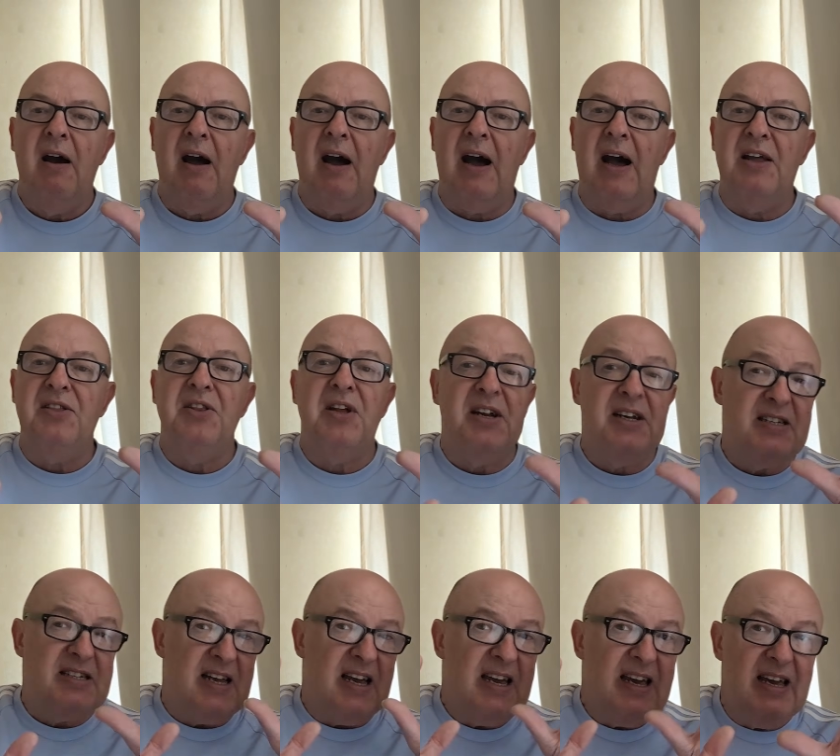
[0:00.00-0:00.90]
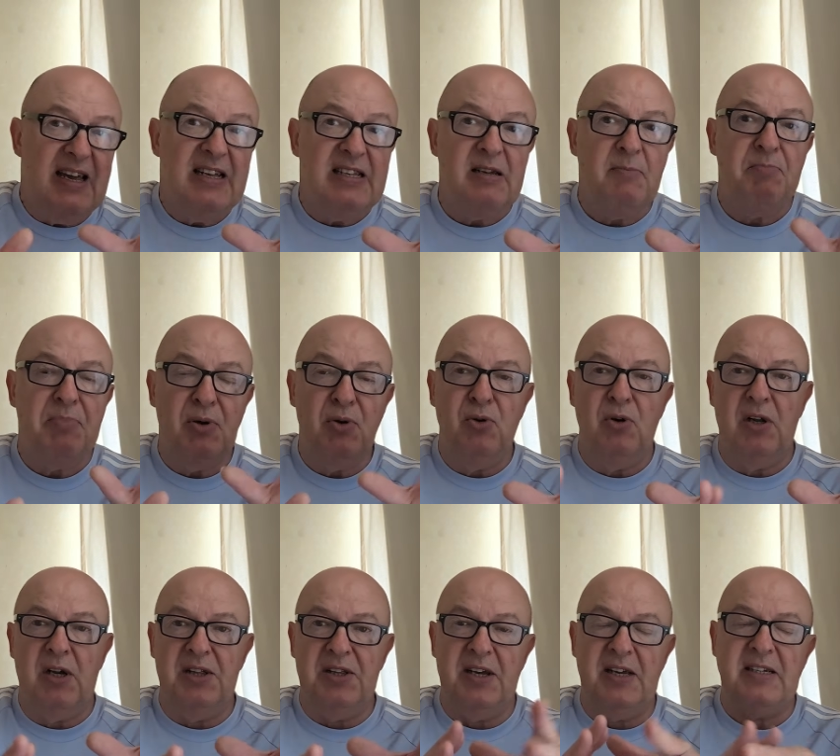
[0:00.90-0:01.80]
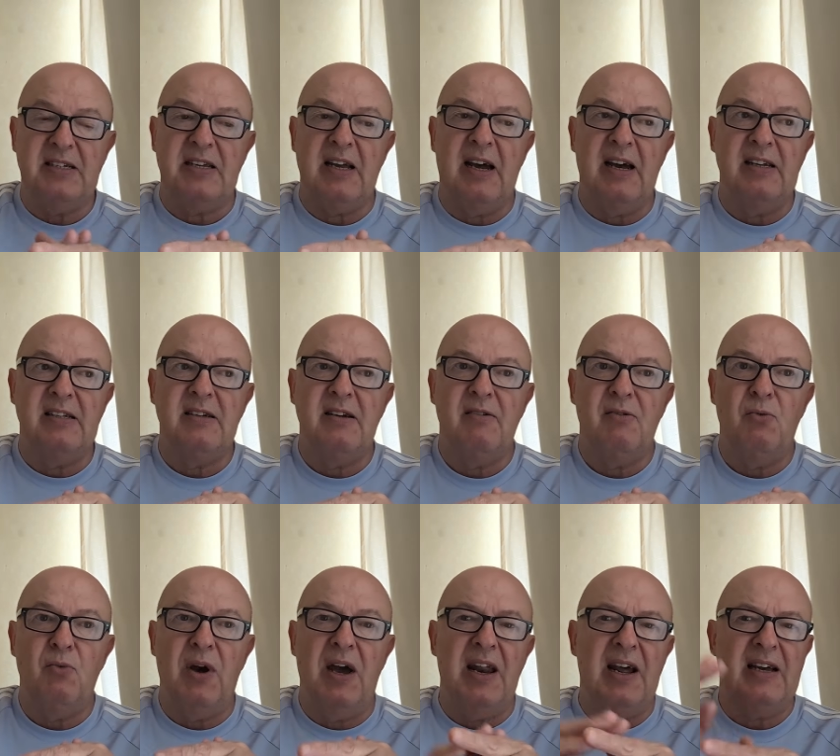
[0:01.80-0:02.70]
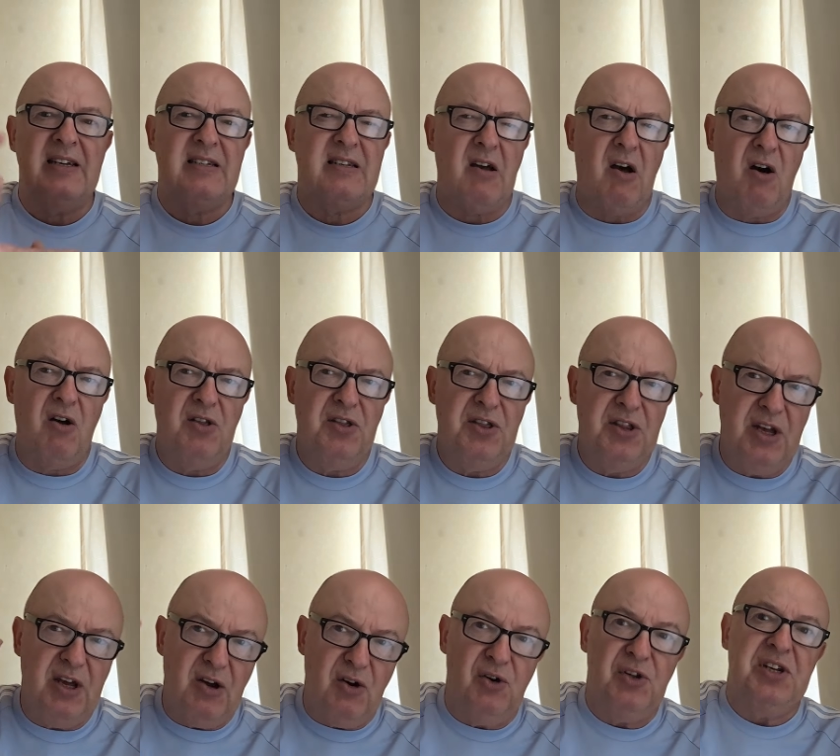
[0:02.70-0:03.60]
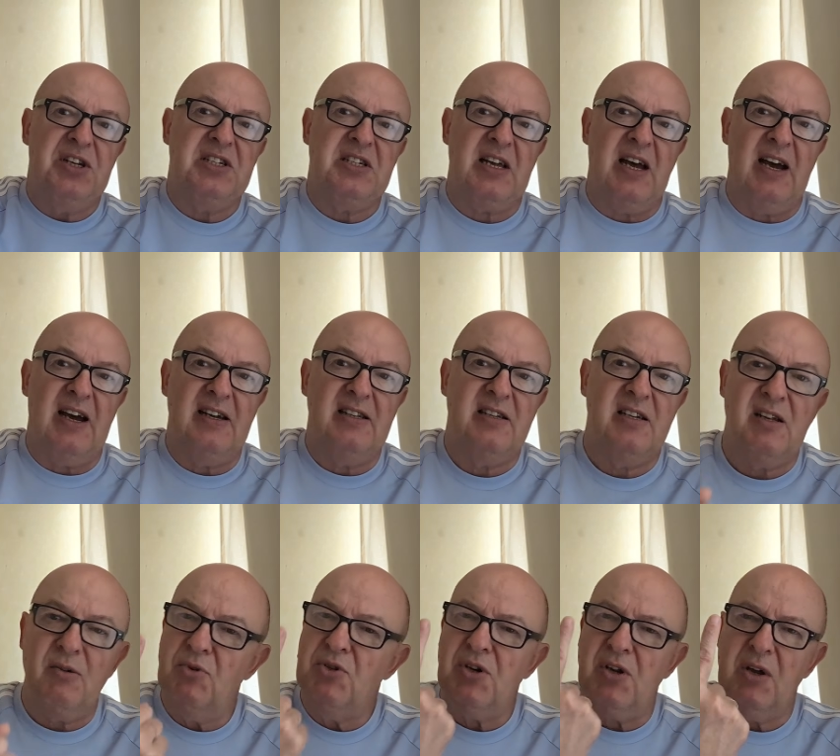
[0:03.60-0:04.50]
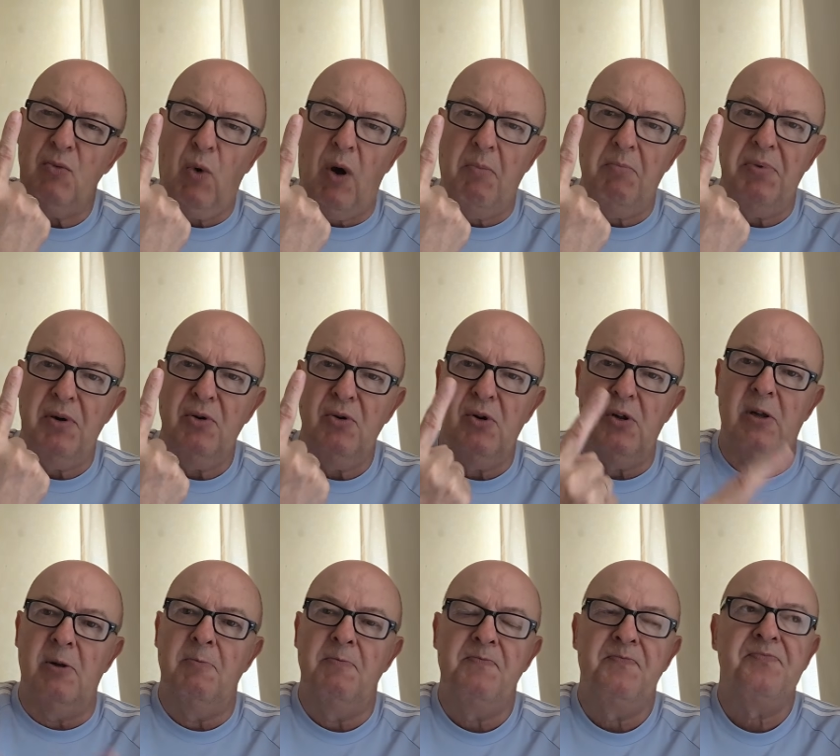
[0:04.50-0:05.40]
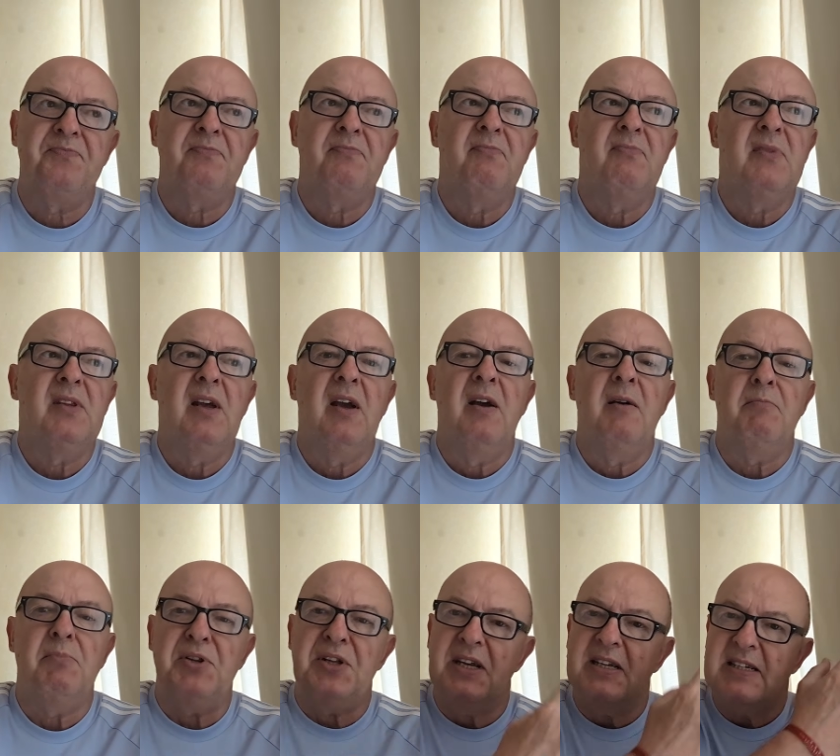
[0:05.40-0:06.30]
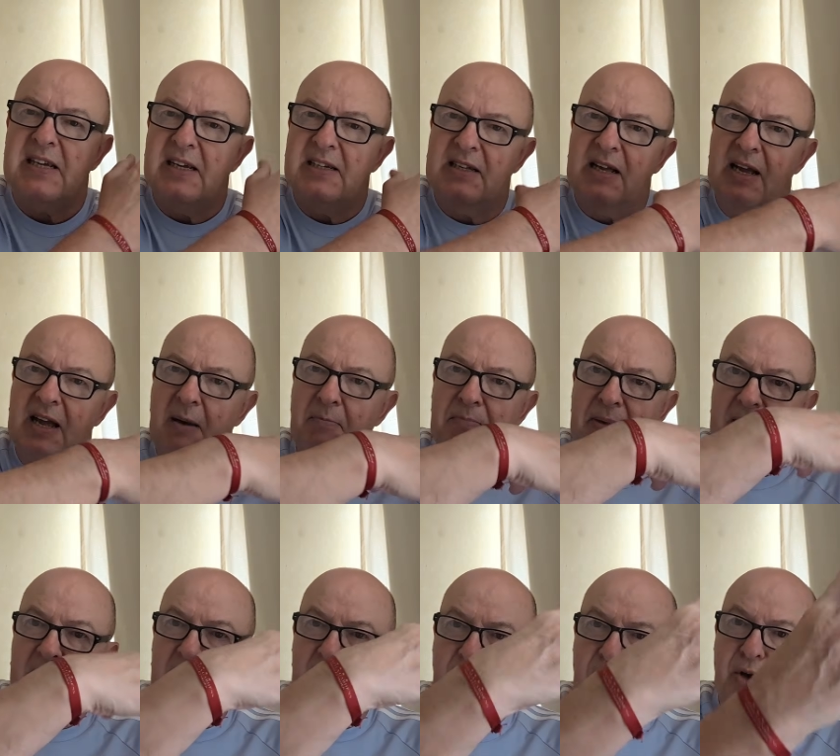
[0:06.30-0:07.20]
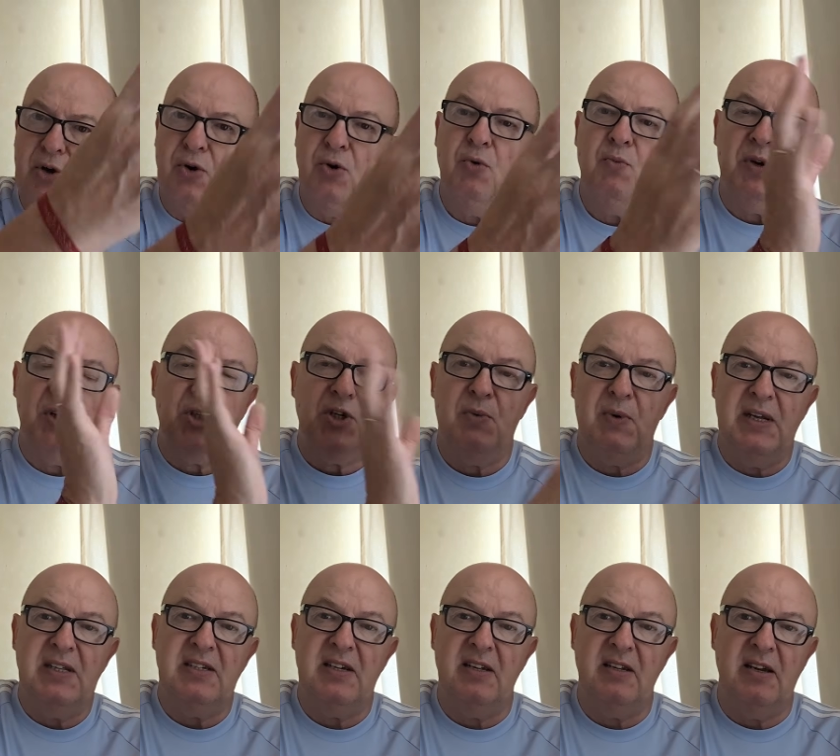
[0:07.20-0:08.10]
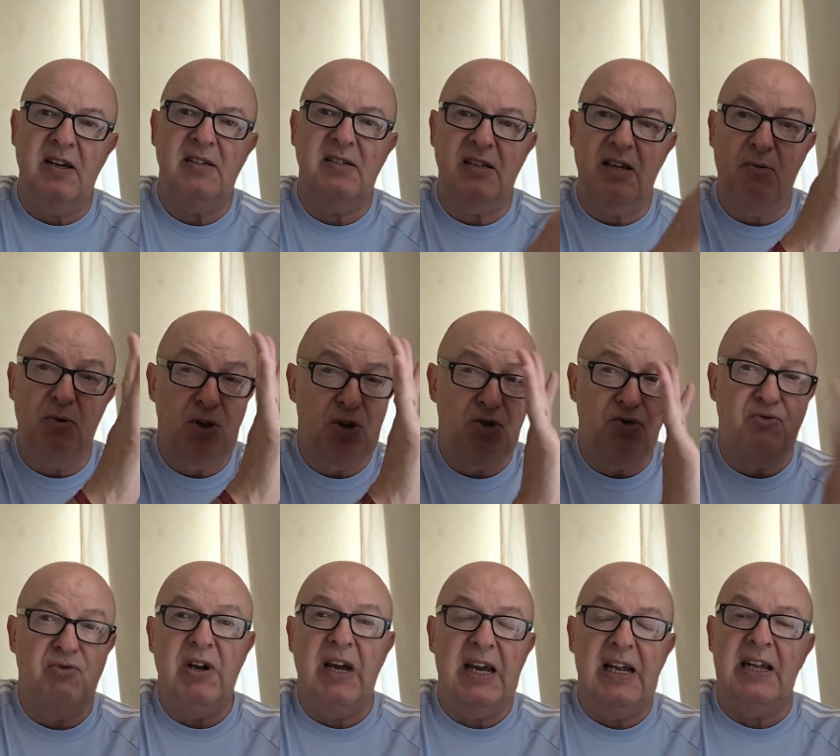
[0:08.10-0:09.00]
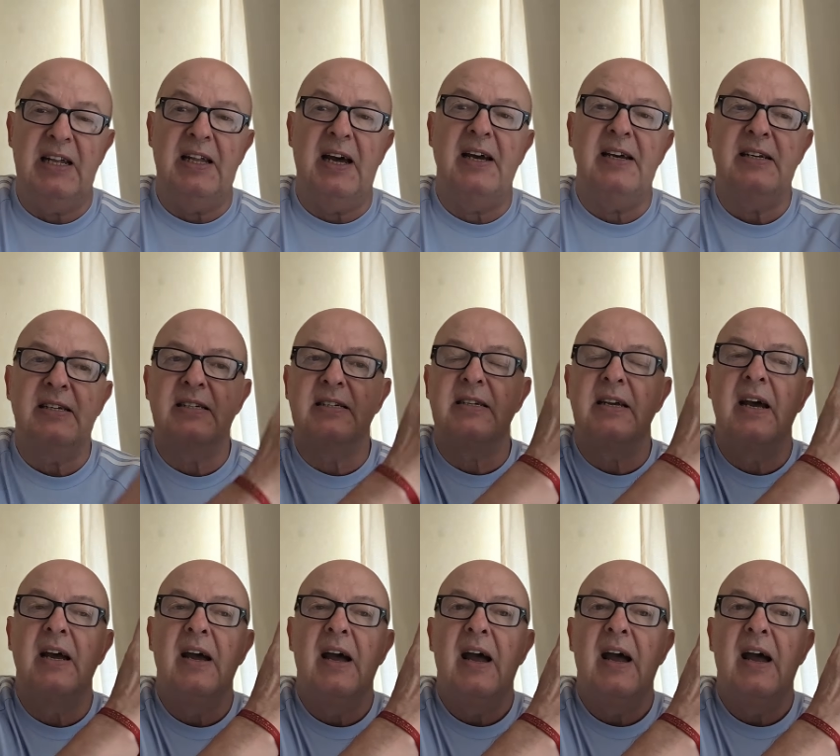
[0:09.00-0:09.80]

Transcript: And there is a heated pool on this side, whereas on the other side, there was only one pool. But this has like a big lagoon, which I went in yesterday, which is really nice.